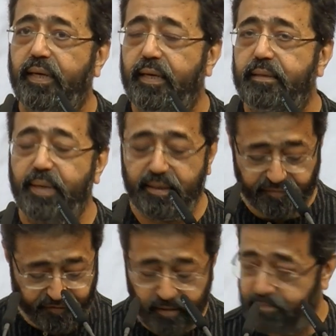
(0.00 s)
I had made a
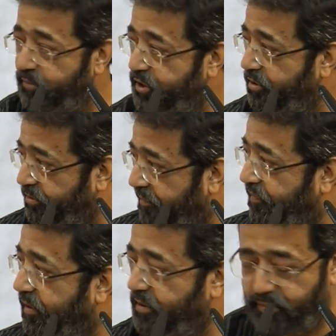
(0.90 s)
film, which you
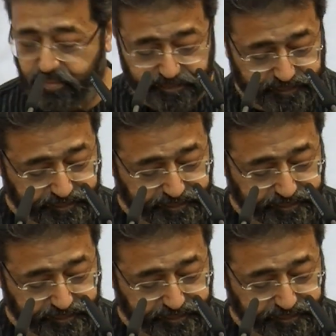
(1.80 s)
referred to,